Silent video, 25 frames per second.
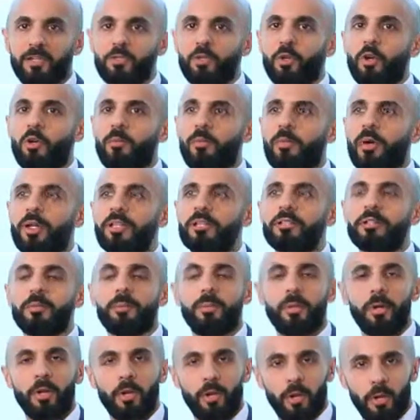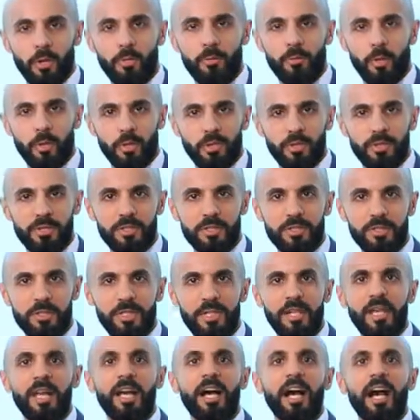or multiple hormones
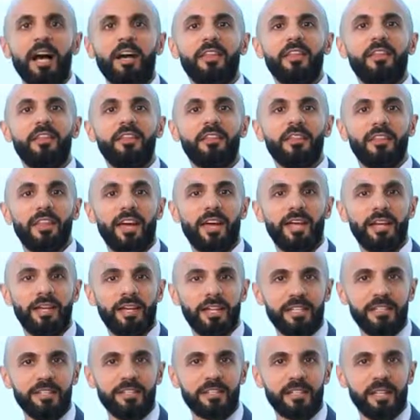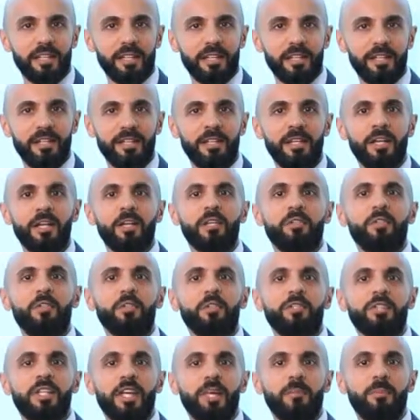other than insulin to
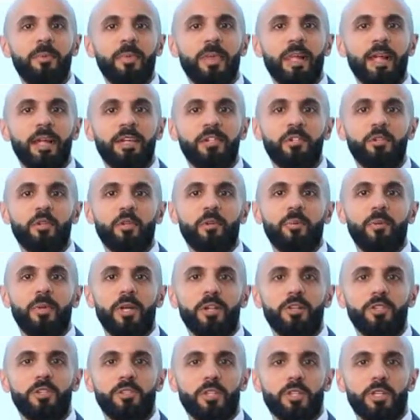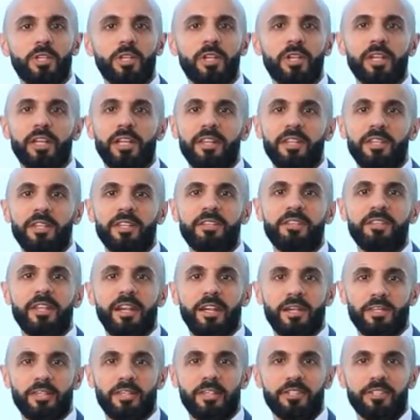stabilize your blood sugar in the
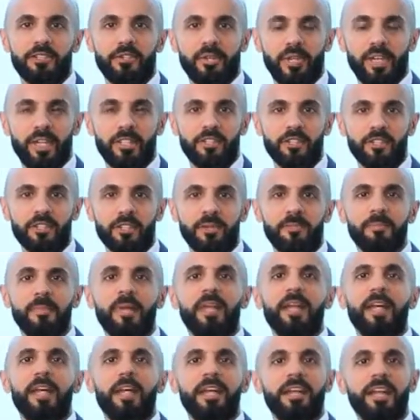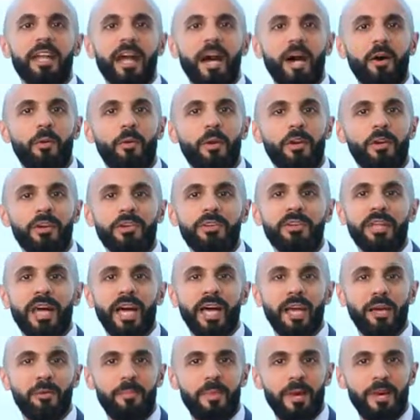target range. In our
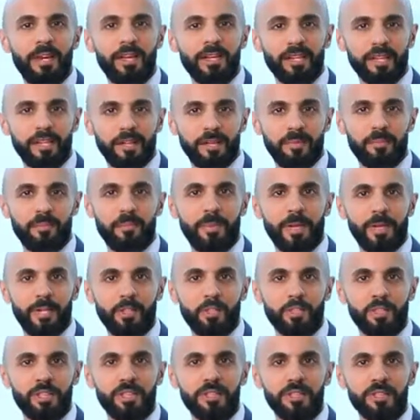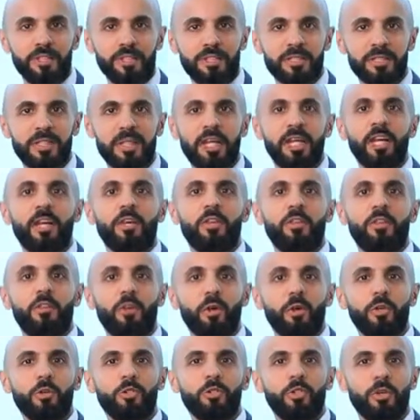diabetic patients,
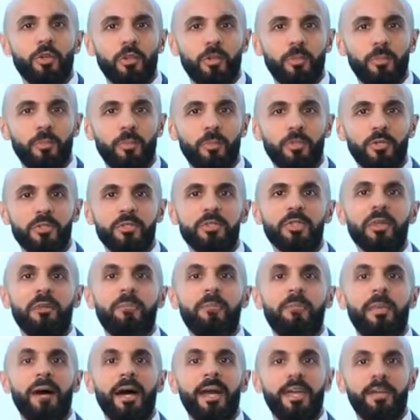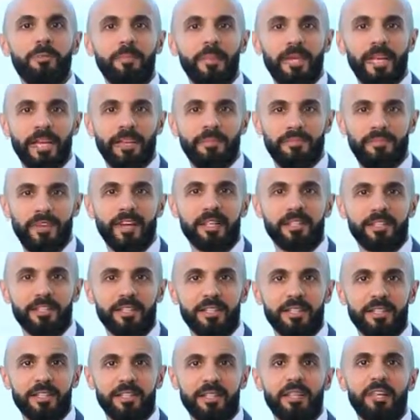those hormones might be affected.
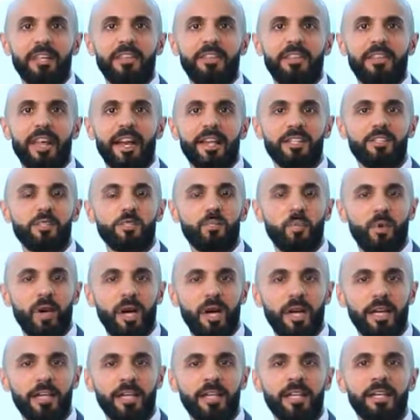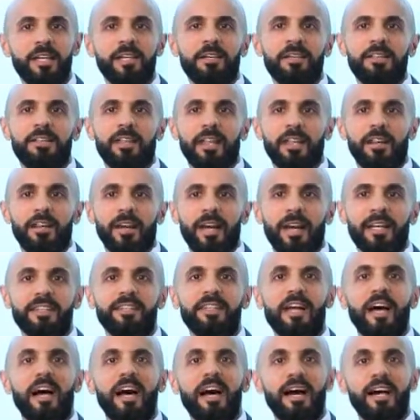That's why they're at
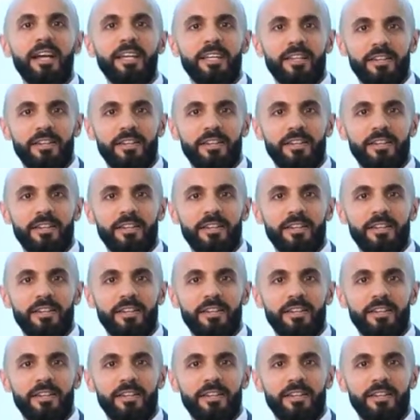higher